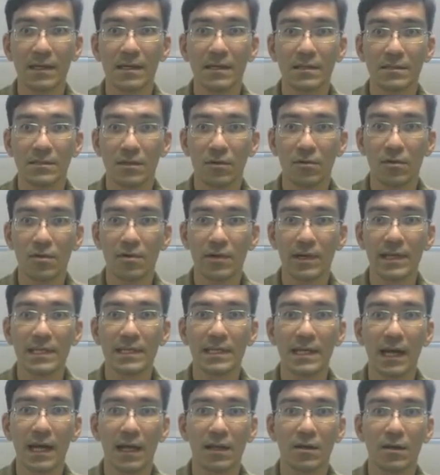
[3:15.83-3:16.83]
So
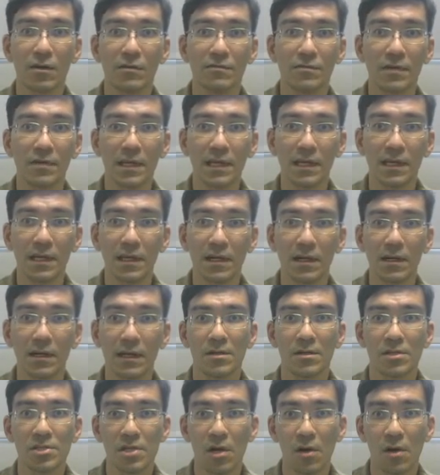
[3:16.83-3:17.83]
green color over
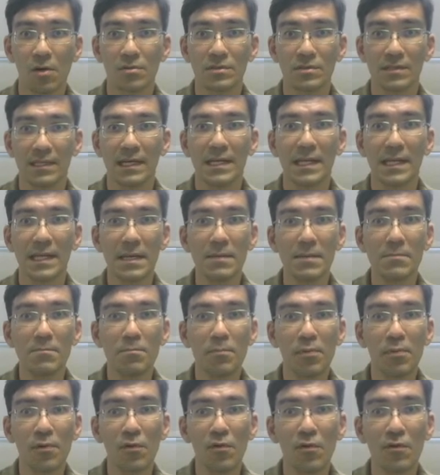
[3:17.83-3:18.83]
here shows an
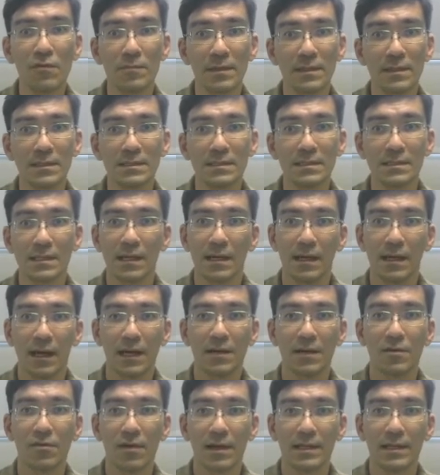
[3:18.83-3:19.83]
improvement,
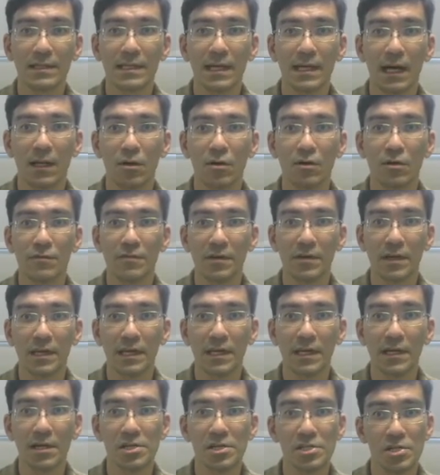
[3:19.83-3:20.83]
and red color over
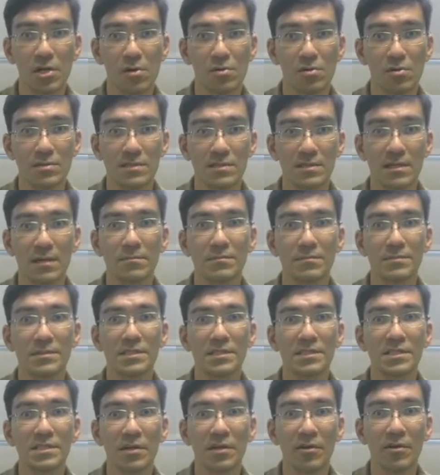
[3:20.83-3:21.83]
here shows some
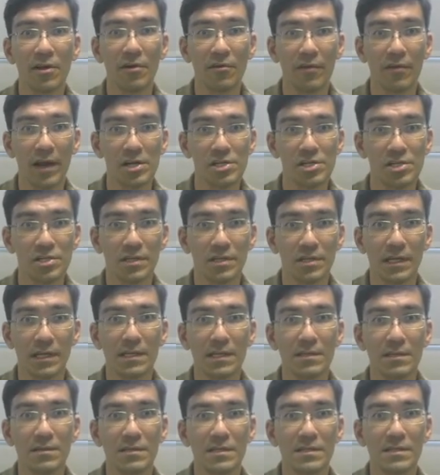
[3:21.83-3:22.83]
deterioration
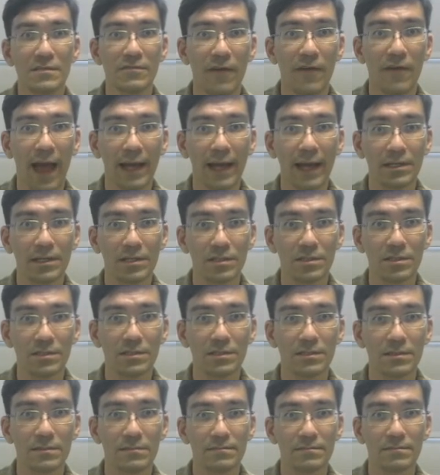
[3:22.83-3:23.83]
in these
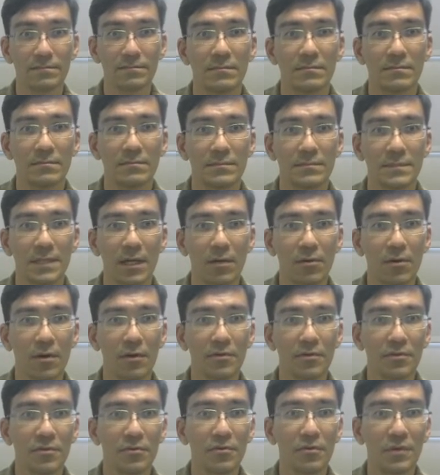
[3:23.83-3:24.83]
factors. Now, going
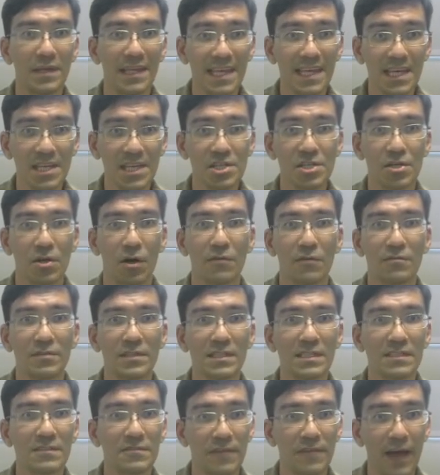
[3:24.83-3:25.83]
through each of
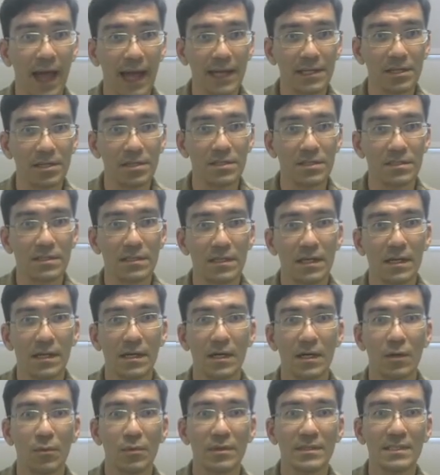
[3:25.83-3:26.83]
these factors,
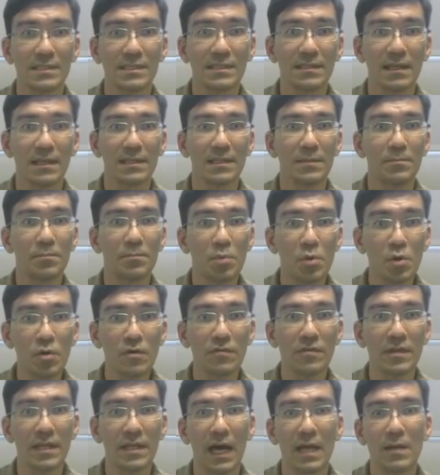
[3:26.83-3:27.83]
we see that the
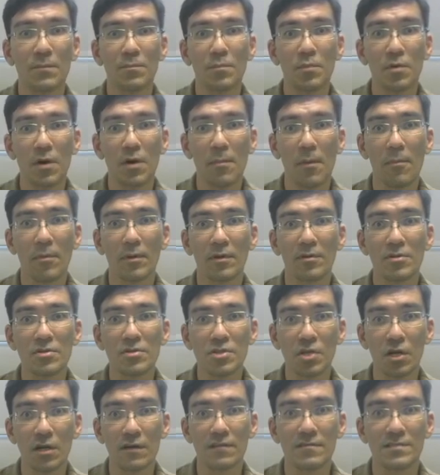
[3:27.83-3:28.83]
proven and probable
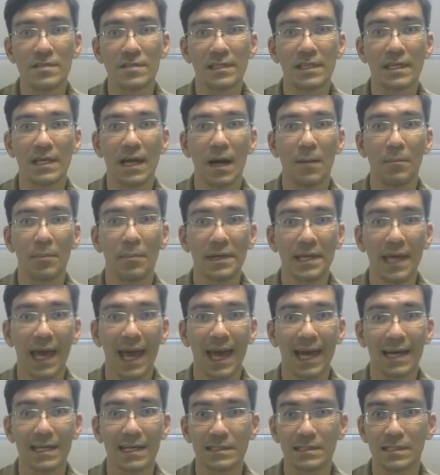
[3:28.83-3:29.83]
reserves that the company
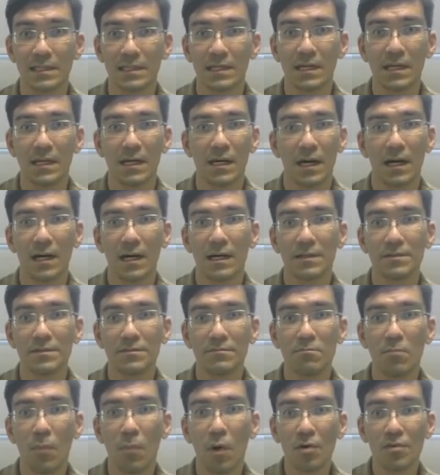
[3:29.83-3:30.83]
has
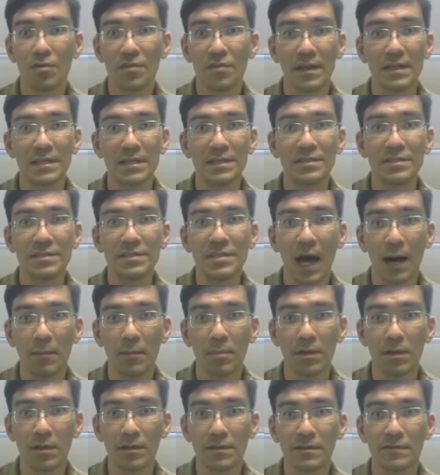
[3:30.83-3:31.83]
more than
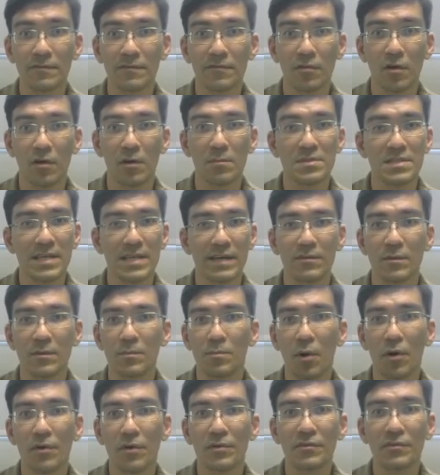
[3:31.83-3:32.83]
doubled from
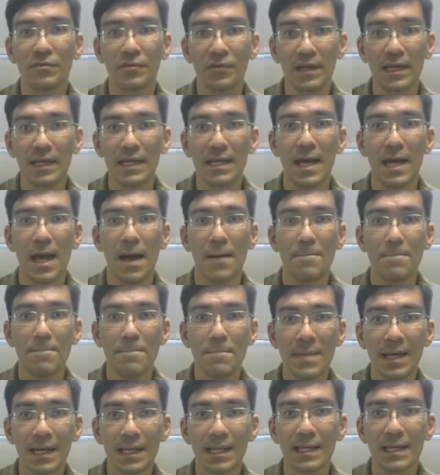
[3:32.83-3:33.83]
7.3
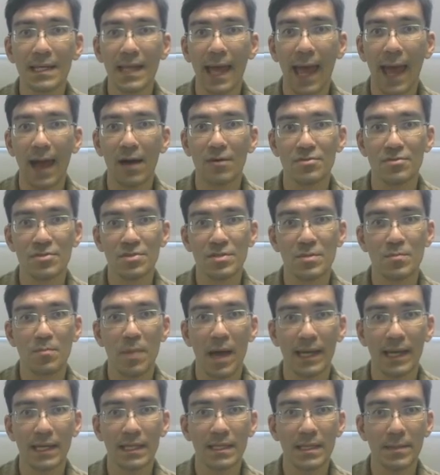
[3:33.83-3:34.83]
million ounces
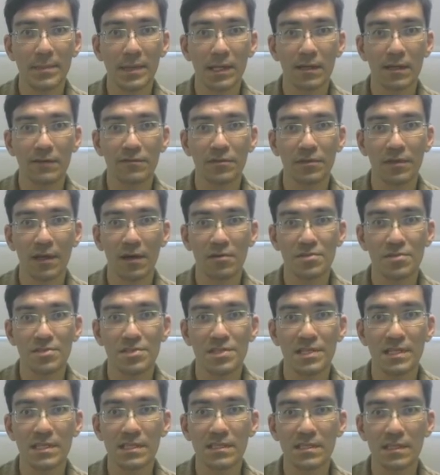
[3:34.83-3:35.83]
back in the middle of
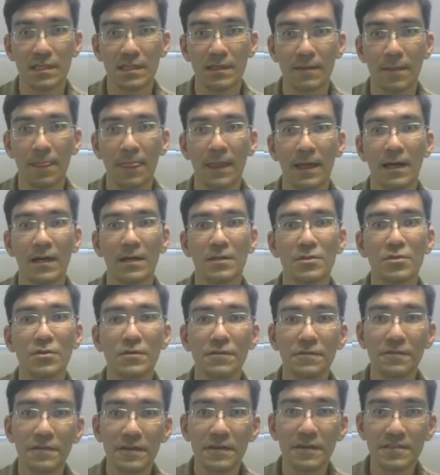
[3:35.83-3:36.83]
2016 to
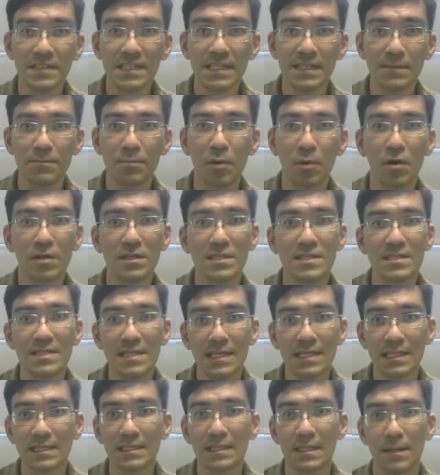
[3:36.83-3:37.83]

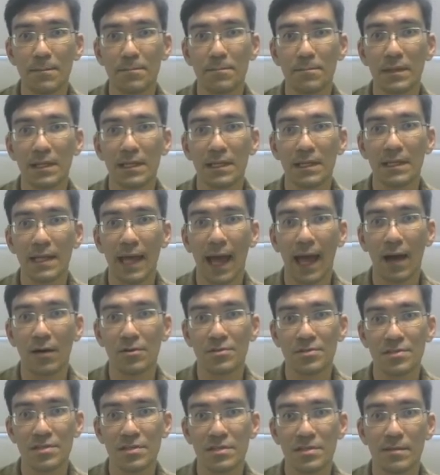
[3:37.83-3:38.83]
15.6 million
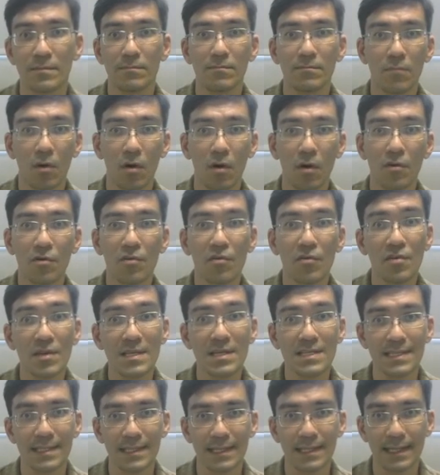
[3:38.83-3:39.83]
ounces more
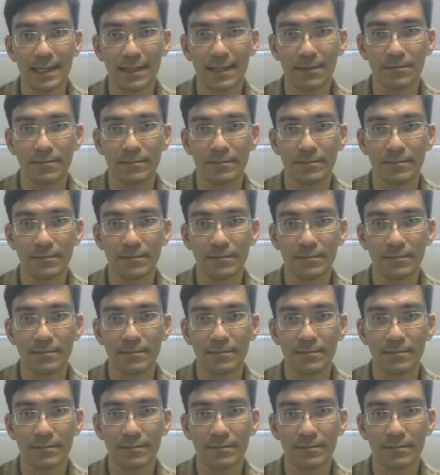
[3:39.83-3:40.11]
recently.